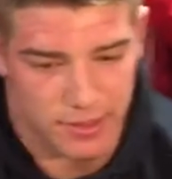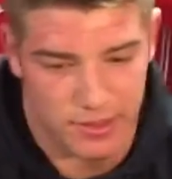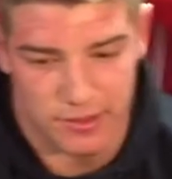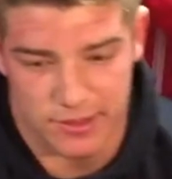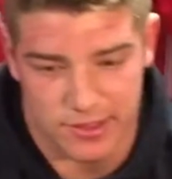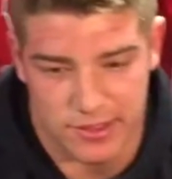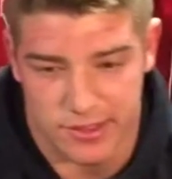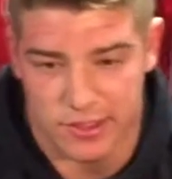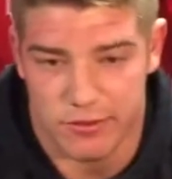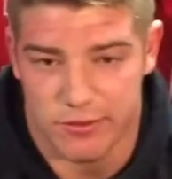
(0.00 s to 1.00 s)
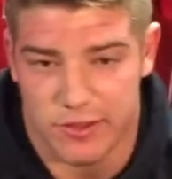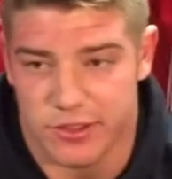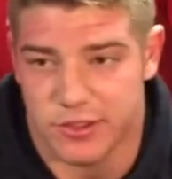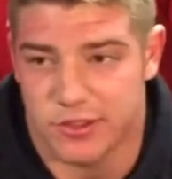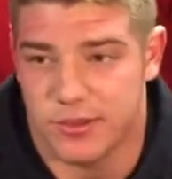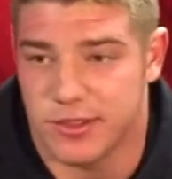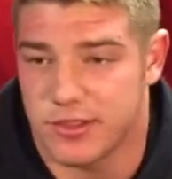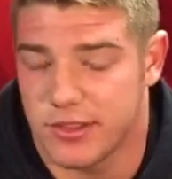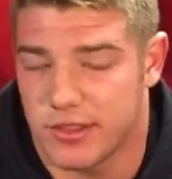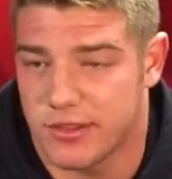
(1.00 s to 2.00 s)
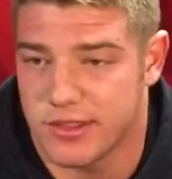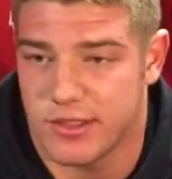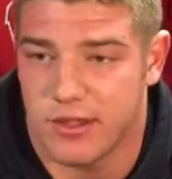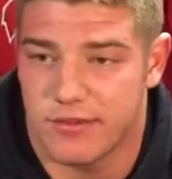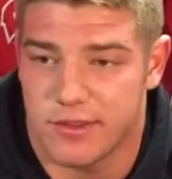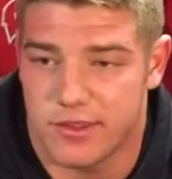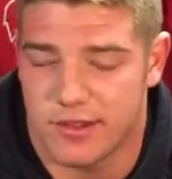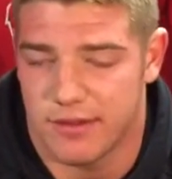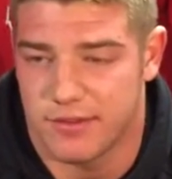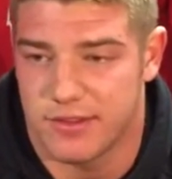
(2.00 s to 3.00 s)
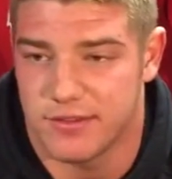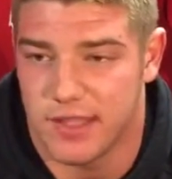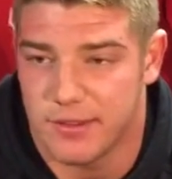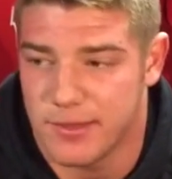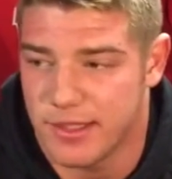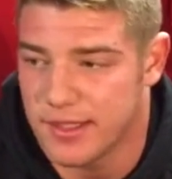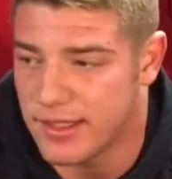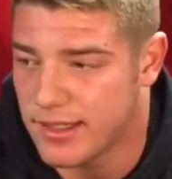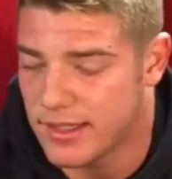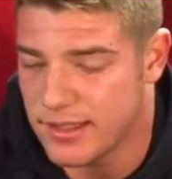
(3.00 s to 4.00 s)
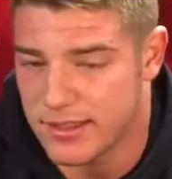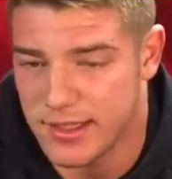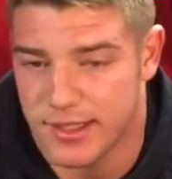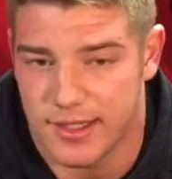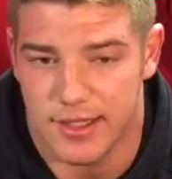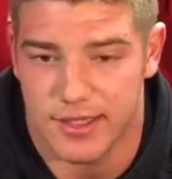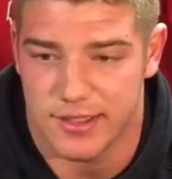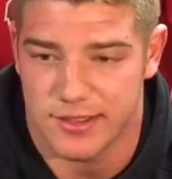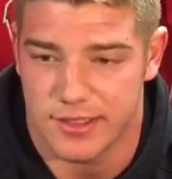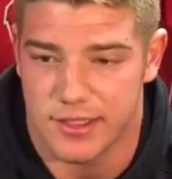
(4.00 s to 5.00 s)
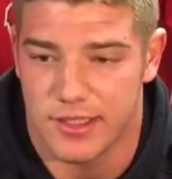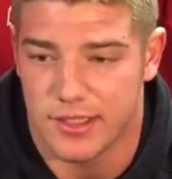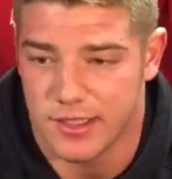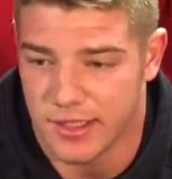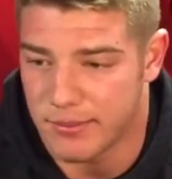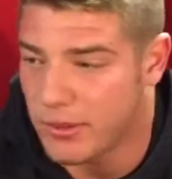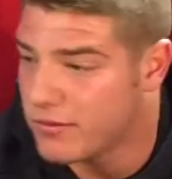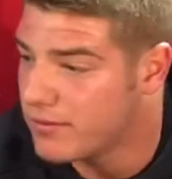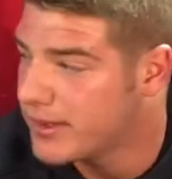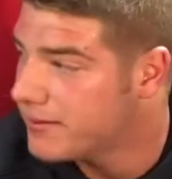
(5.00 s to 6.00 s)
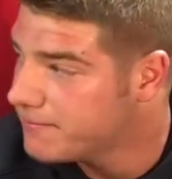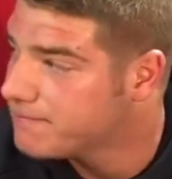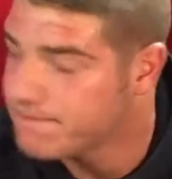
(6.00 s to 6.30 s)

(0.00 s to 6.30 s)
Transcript: You know, it's a good refresher, especially, you know, as an offensive lineman and tight end. I think it's good to get both of them